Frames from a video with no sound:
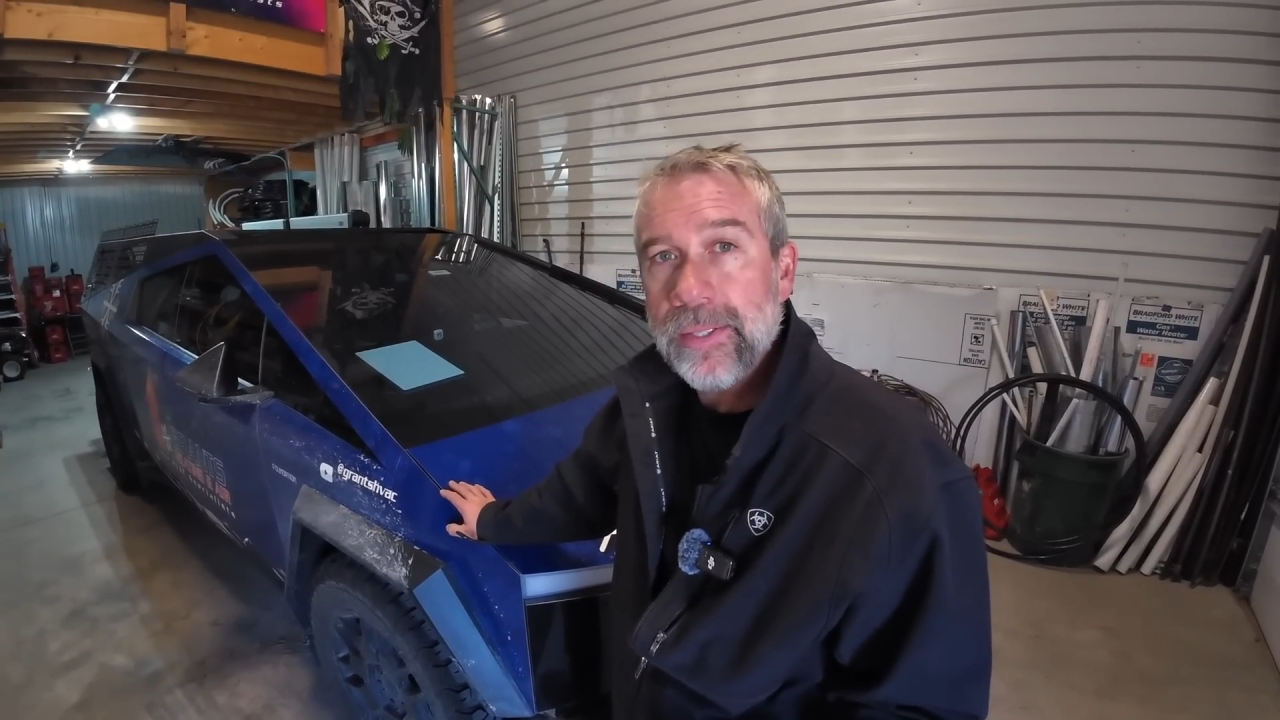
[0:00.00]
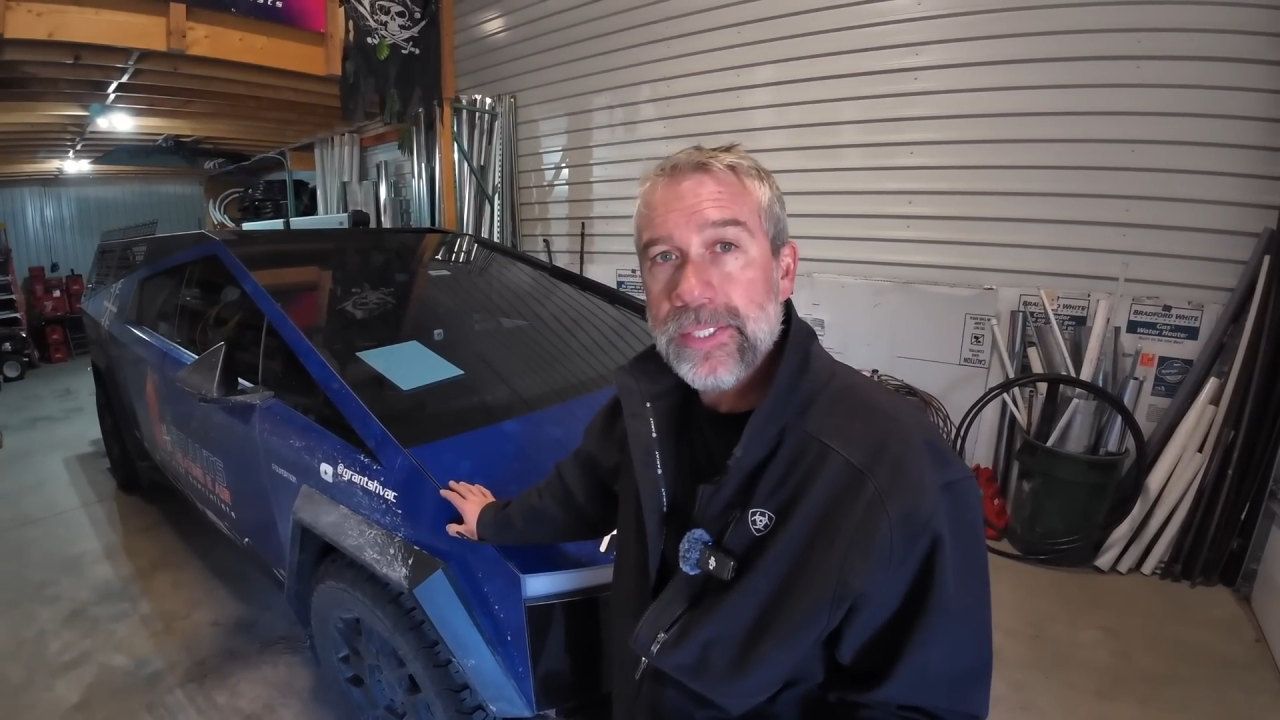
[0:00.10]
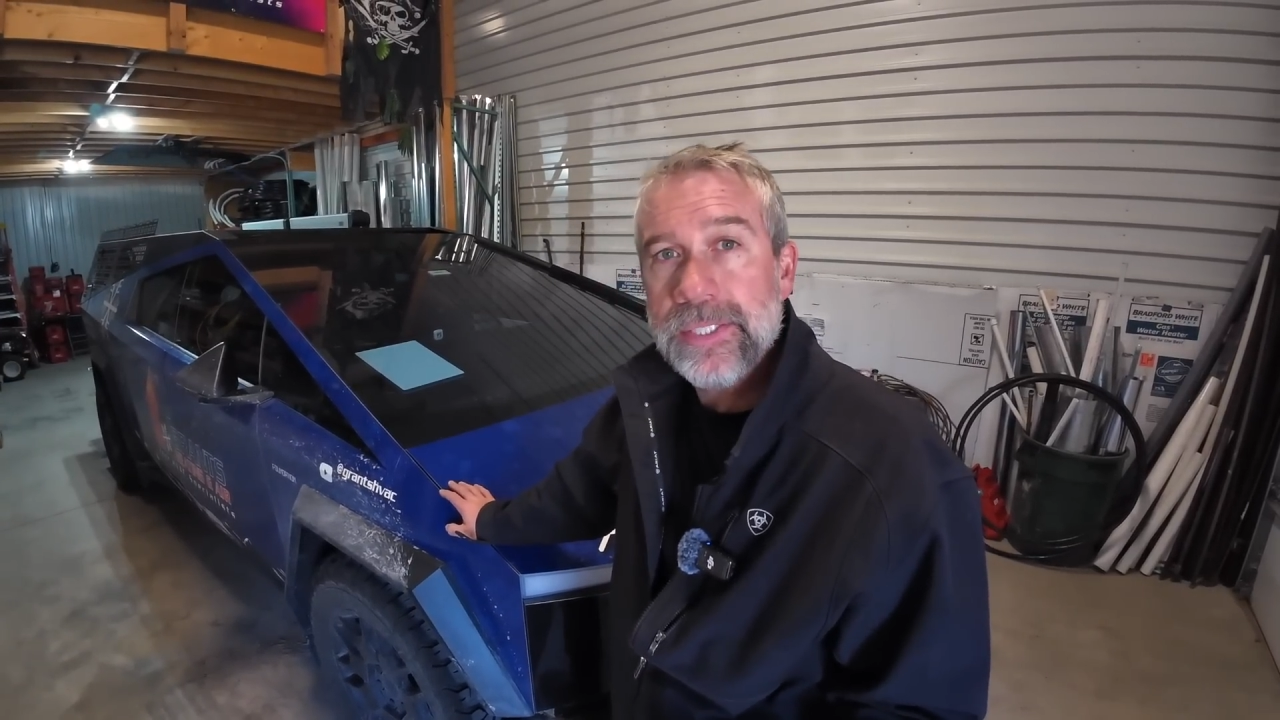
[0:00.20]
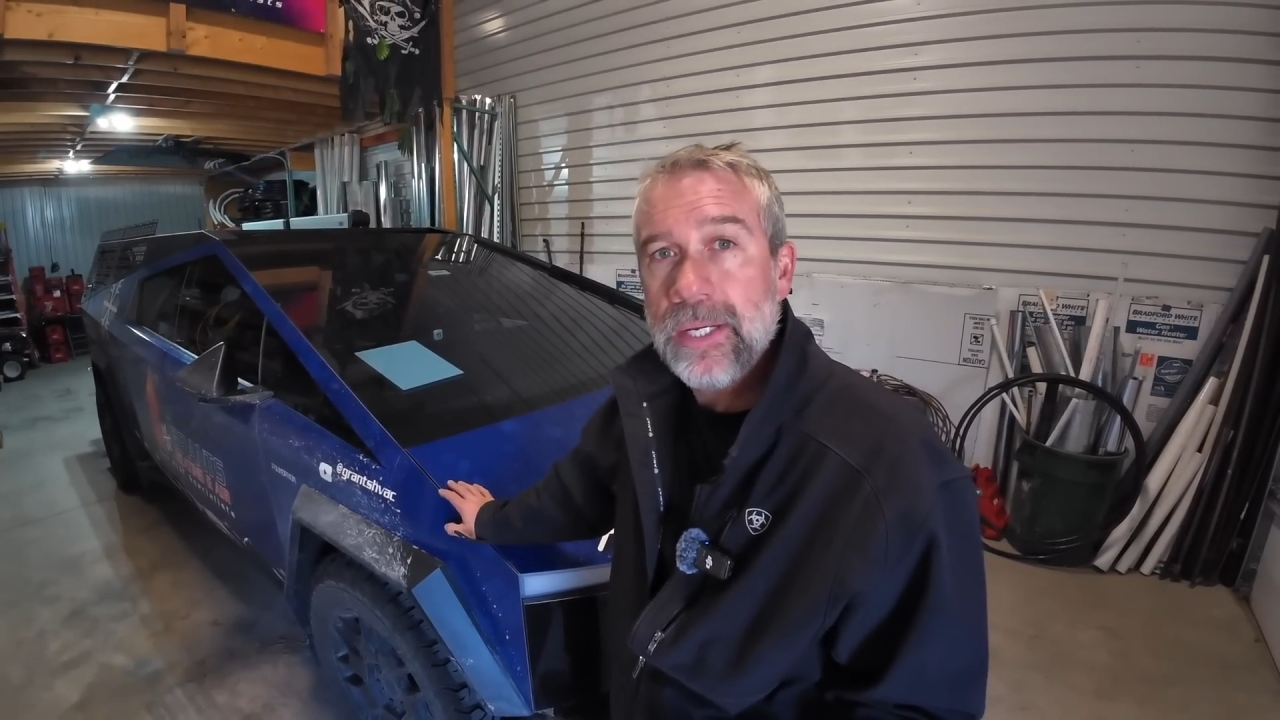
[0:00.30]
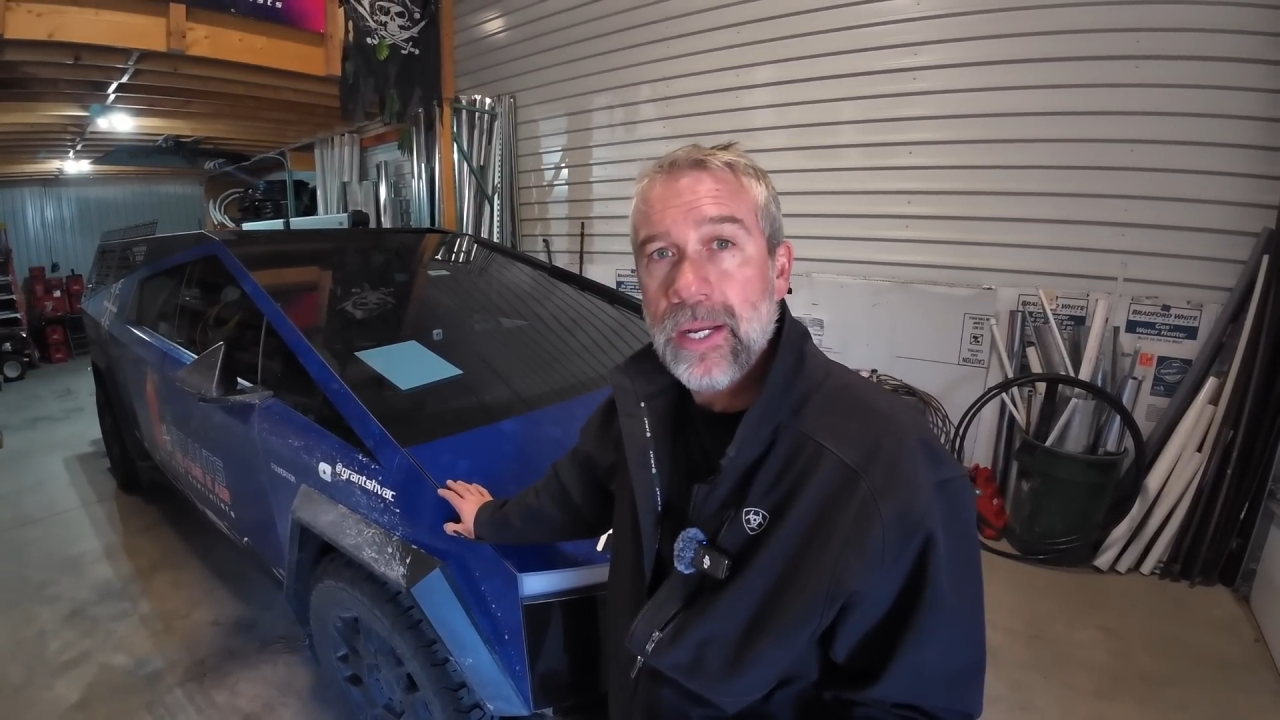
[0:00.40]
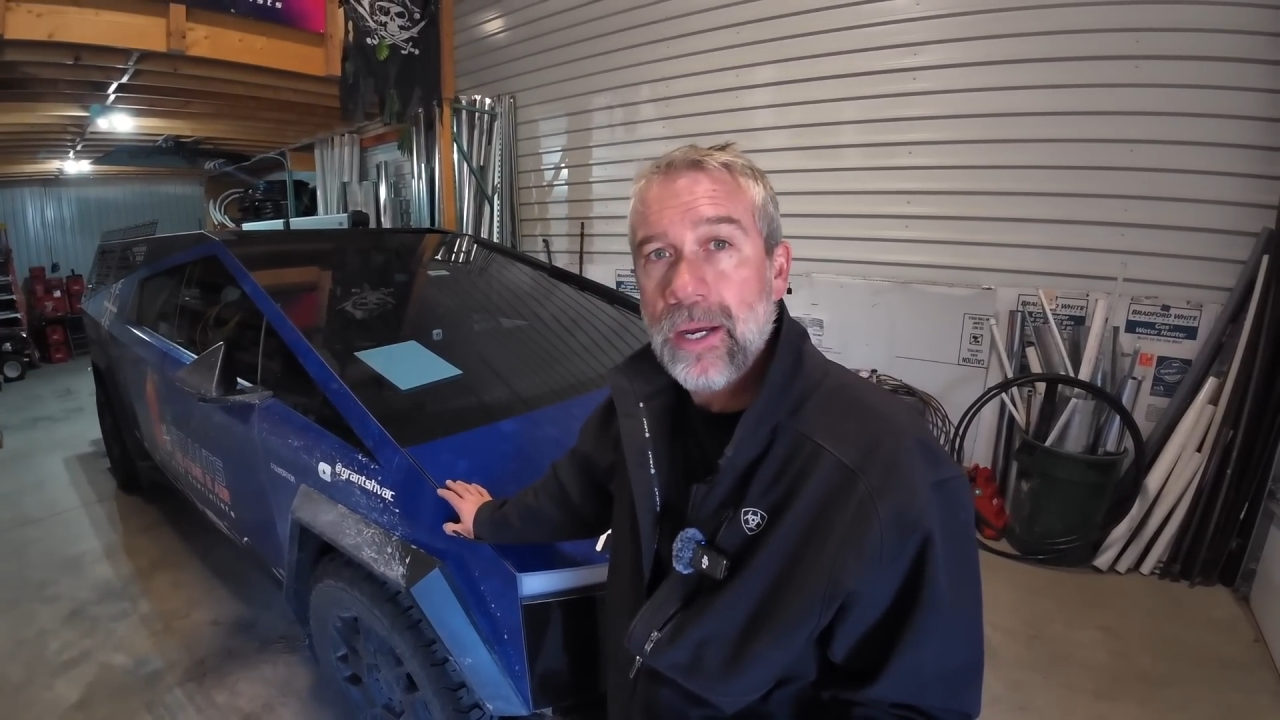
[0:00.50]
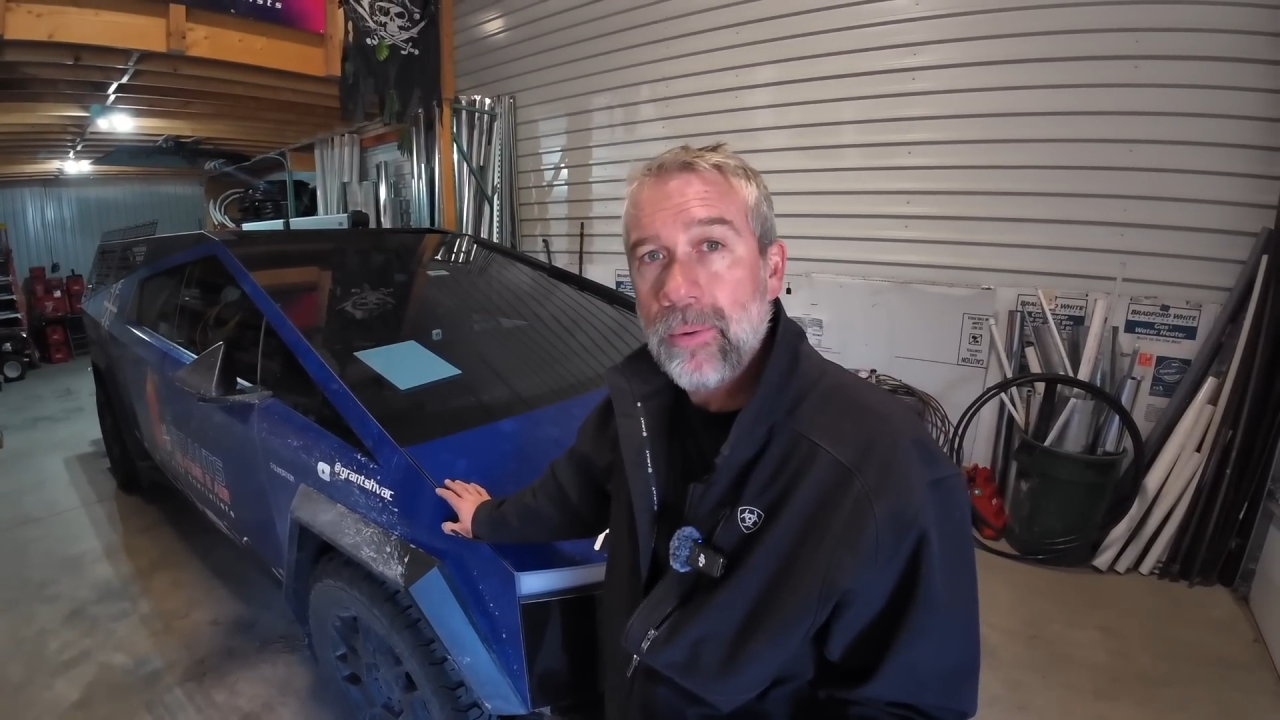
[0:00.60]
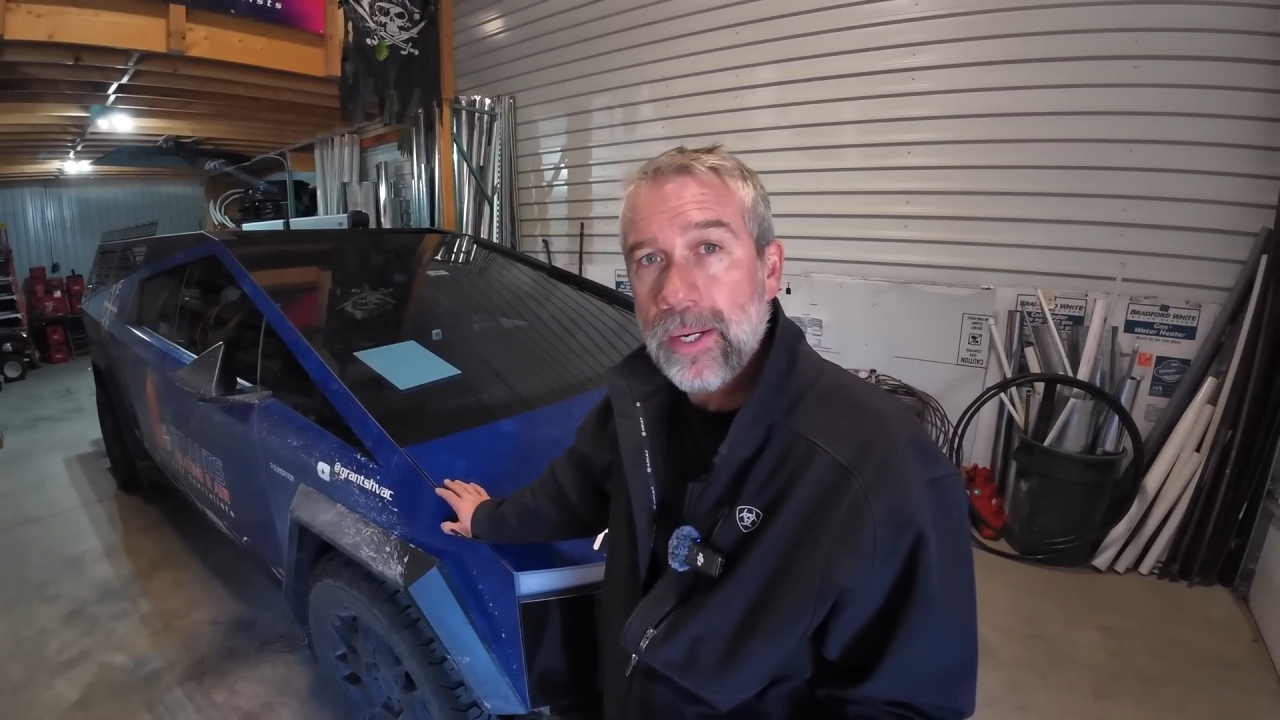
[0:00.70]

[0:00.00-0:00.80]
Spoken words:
and that's not how